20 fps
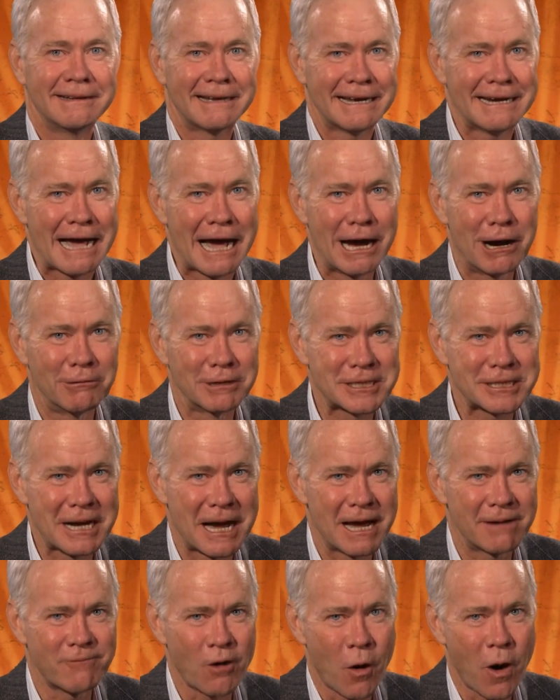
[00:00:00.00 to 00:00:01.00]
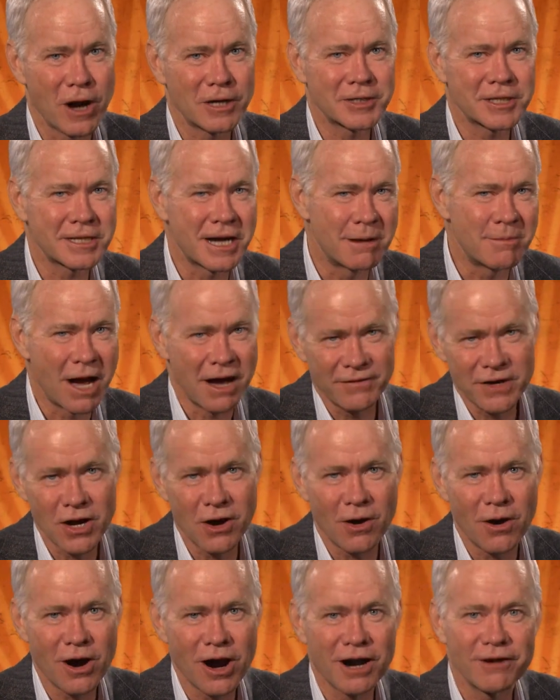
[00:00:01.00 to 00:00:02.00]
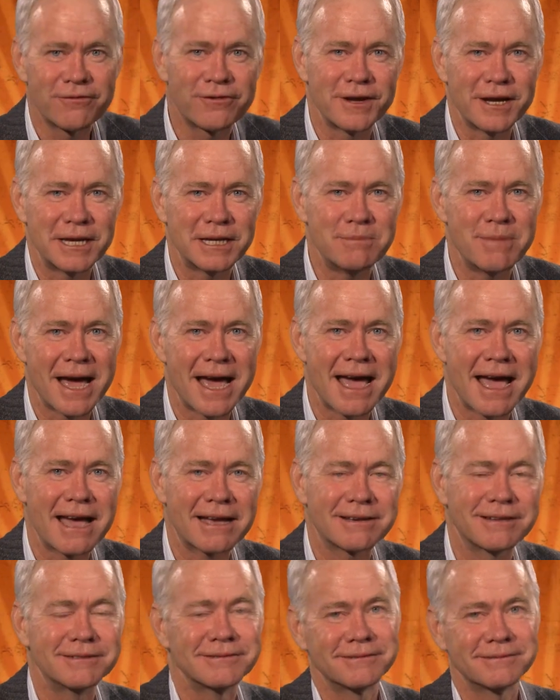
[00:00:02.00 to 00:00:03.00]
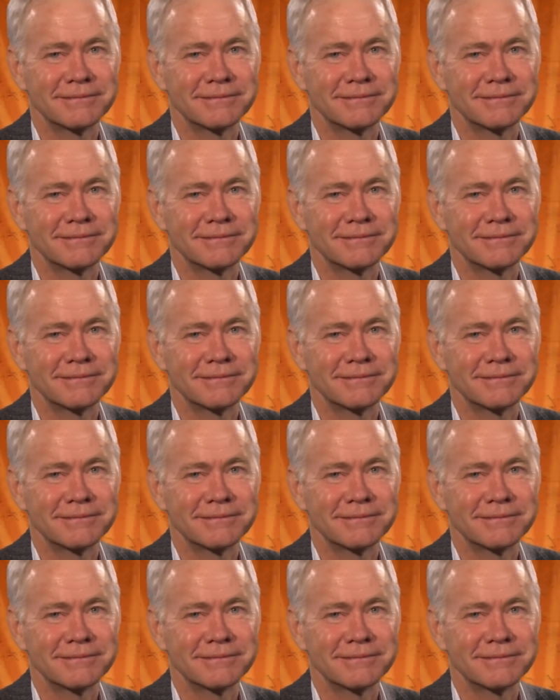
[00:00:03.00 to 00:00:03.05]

And now it's time for some of your feedback.